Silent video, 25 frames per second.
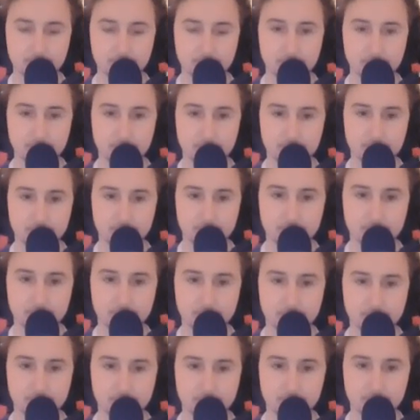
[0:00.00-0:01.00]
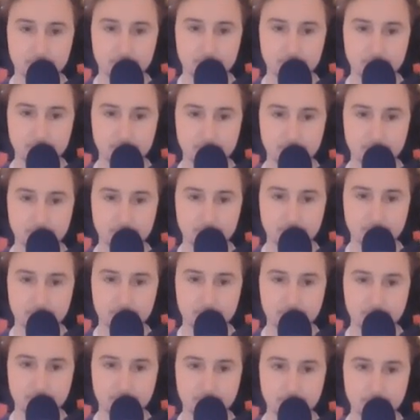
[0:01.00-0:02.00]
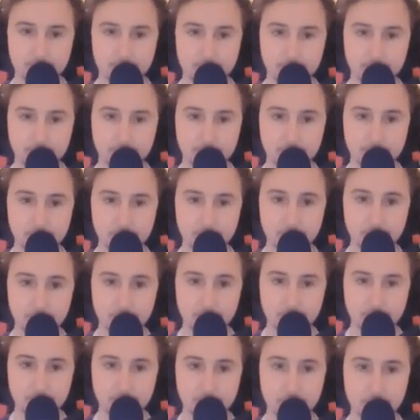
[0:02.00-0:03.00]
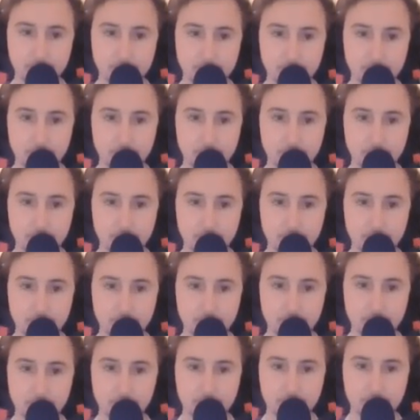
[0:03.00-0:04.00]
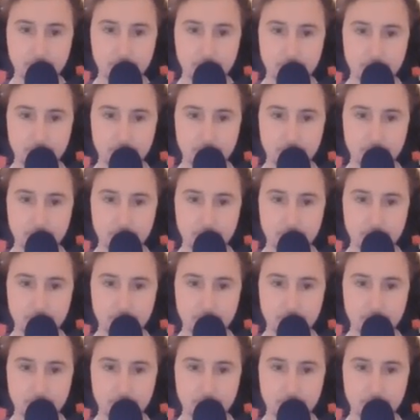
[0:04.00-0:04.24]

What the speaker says: [no speech]